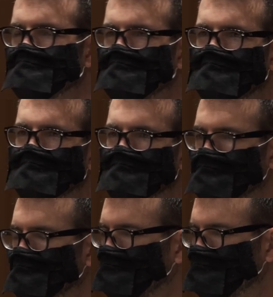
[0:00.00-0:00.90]
on them,
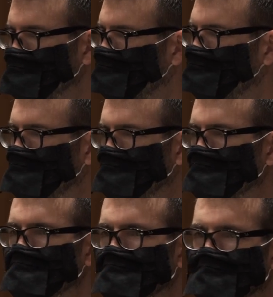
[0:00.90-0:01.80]
just to name a
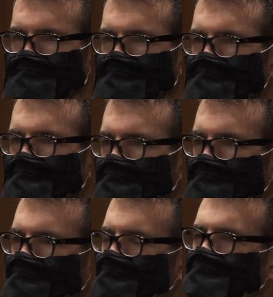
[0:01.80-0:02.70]
few.
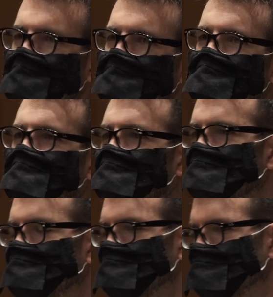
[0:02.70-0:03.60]
Collins,
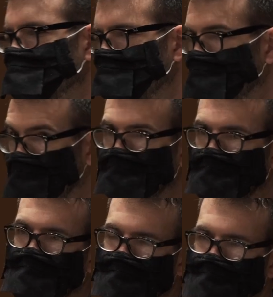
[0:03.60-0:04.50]
Irons,
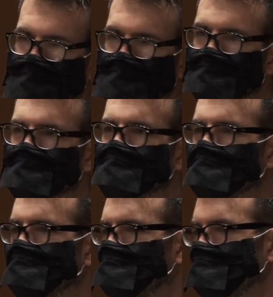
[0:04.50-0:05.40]
Arban,
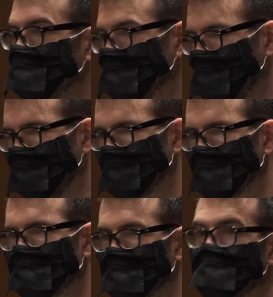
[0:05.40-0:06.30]
Stamp,
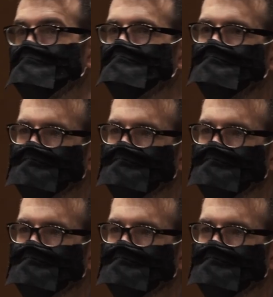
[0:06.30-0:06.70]
Bai